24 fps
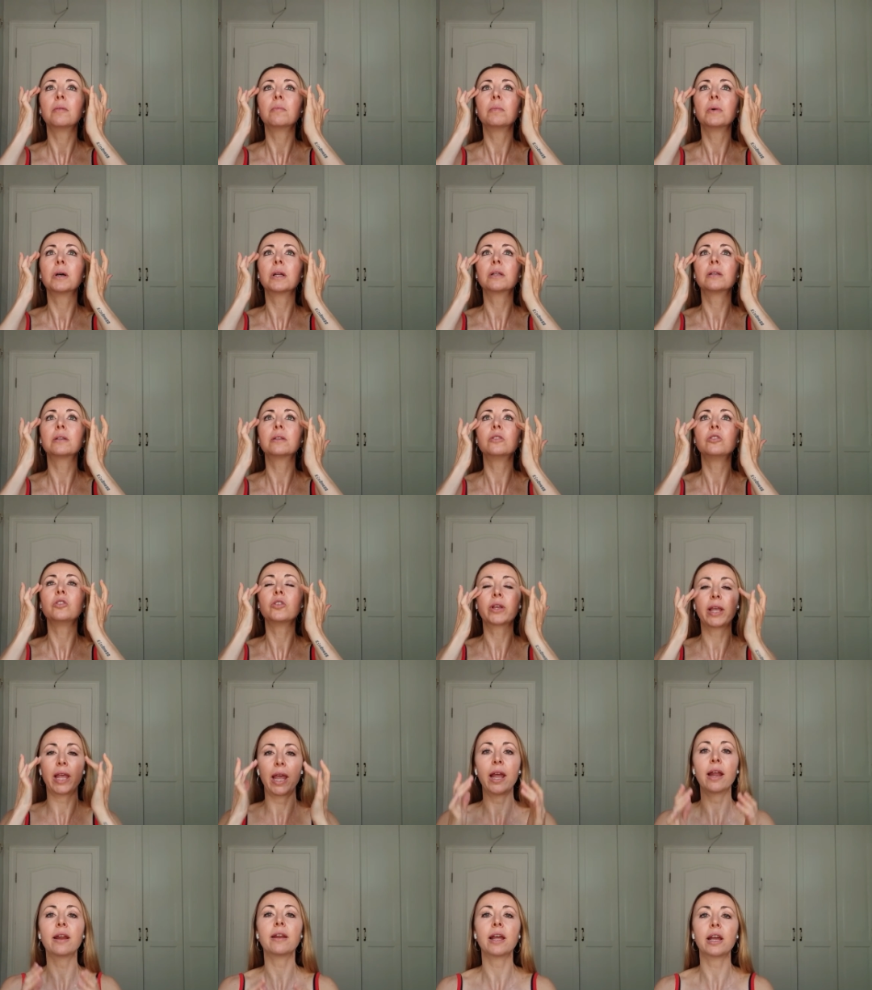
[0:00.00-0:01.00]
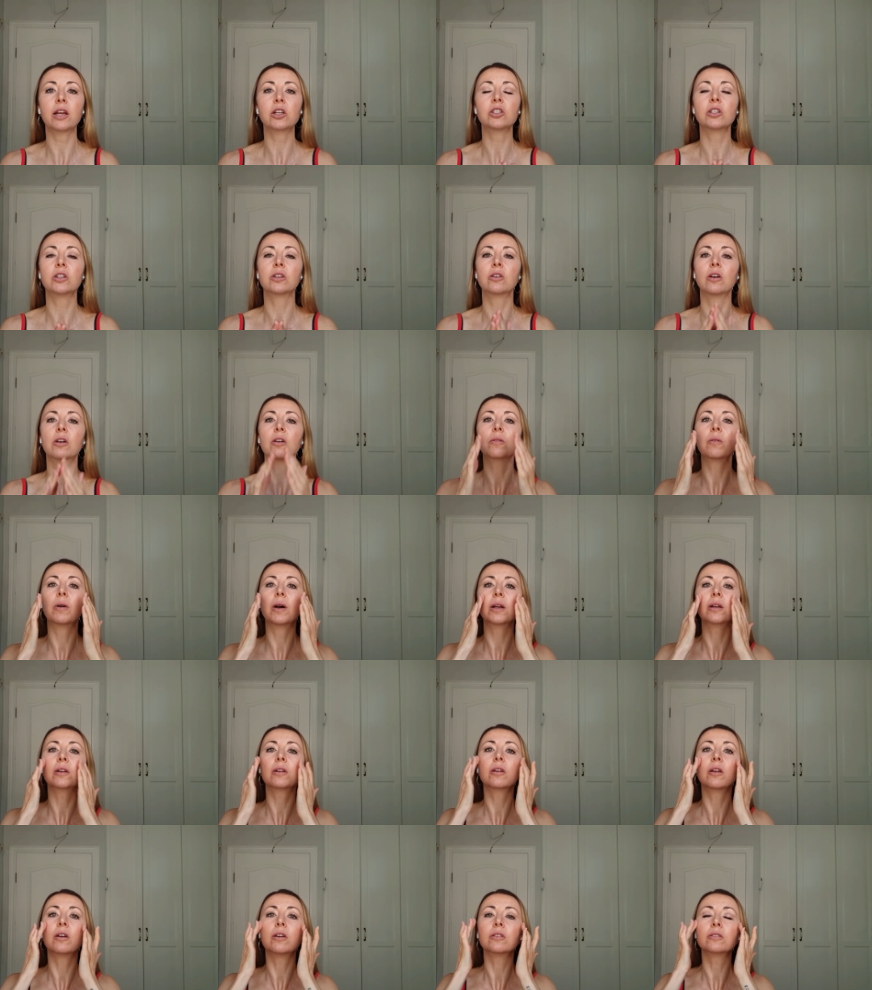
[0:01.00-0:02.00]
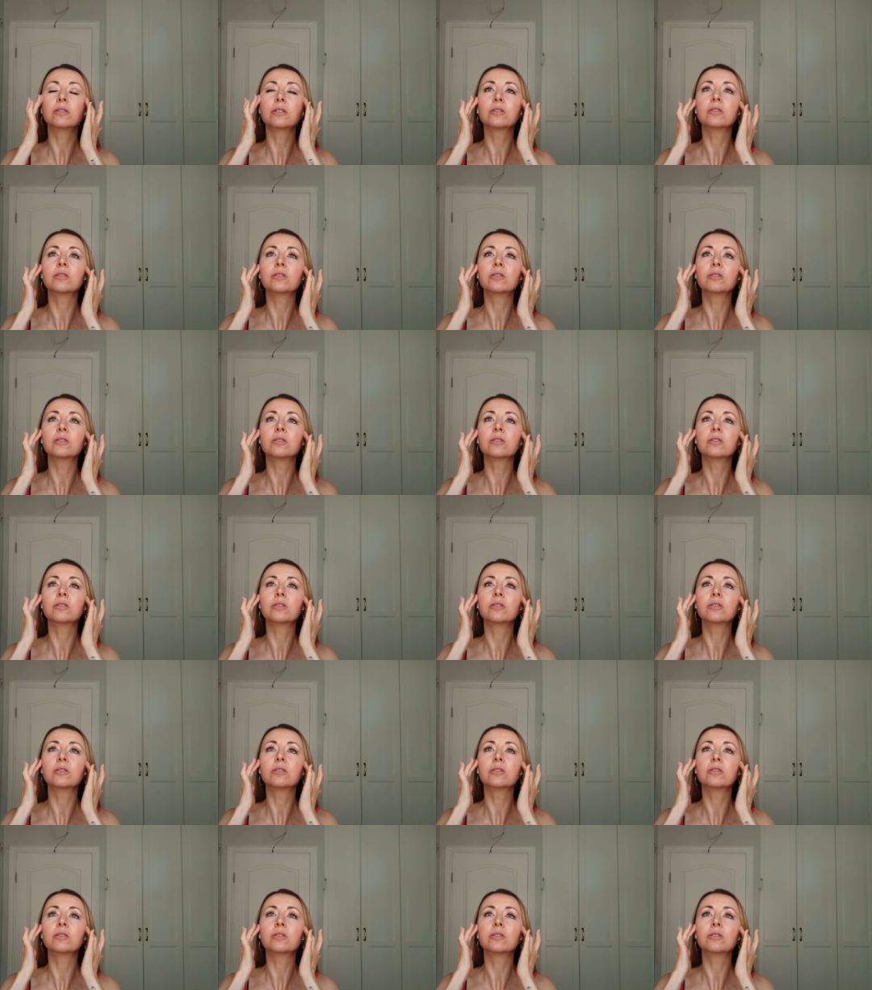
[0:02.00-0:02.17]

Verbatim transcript: but you can actually go quite close.